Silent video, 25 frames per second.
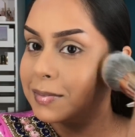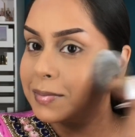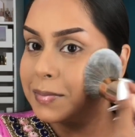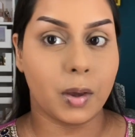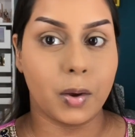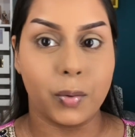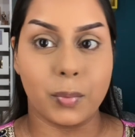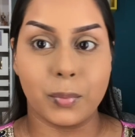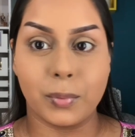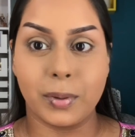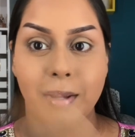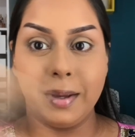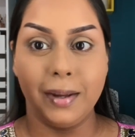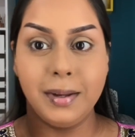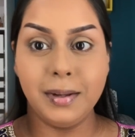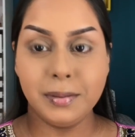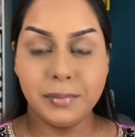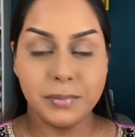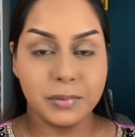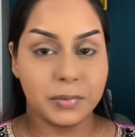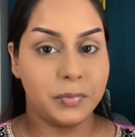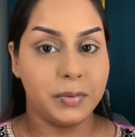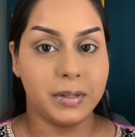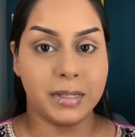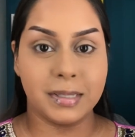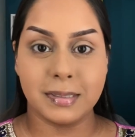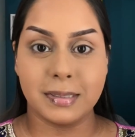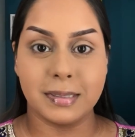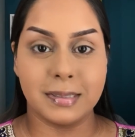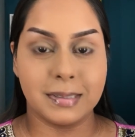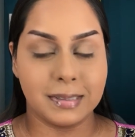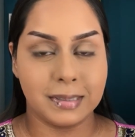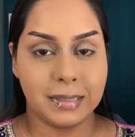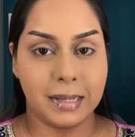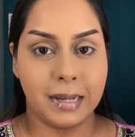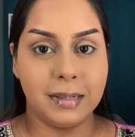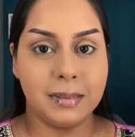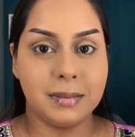Okay, the face is
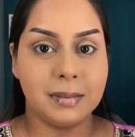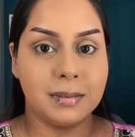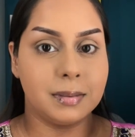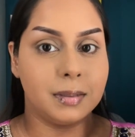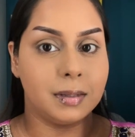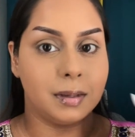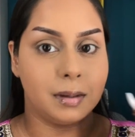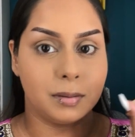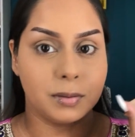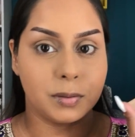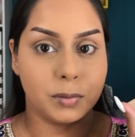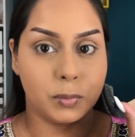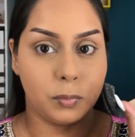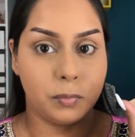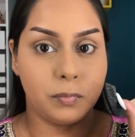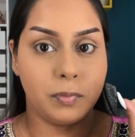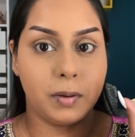set. So